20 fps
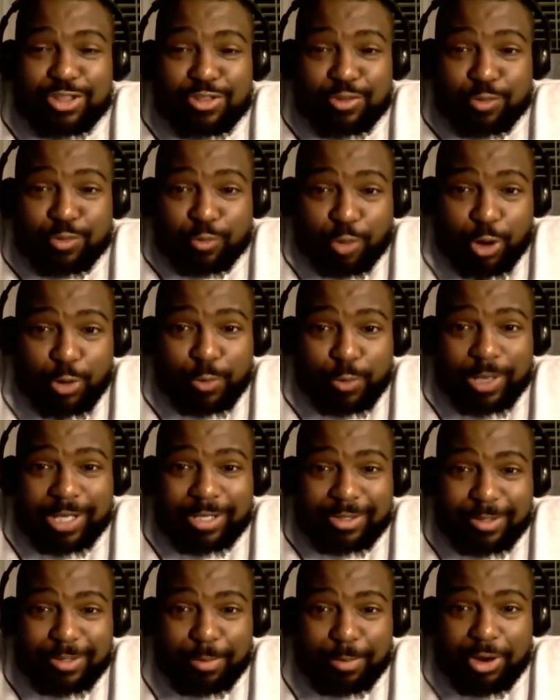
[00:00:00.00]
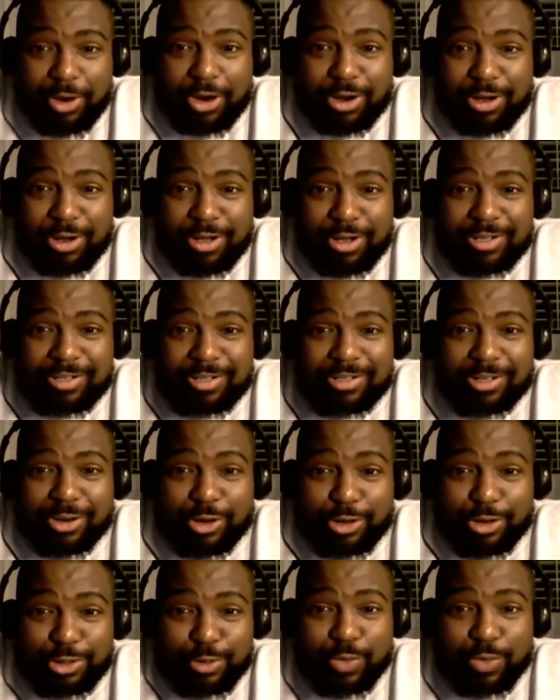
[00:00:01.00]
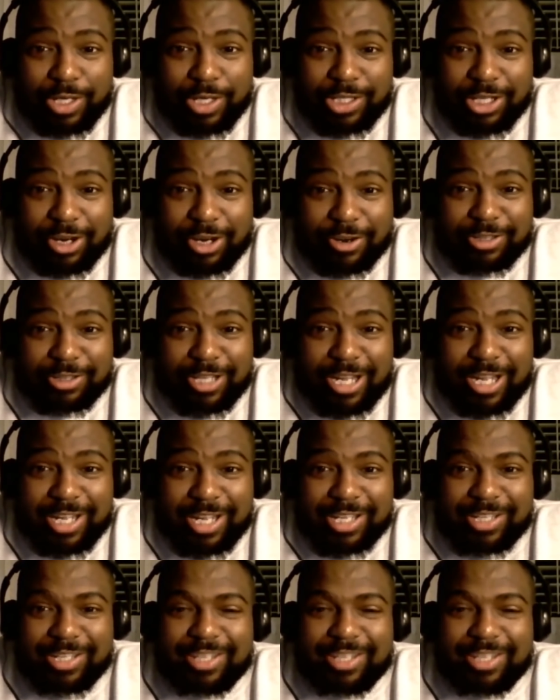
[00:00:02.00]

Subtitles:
throwing the ball on the 1 yard line,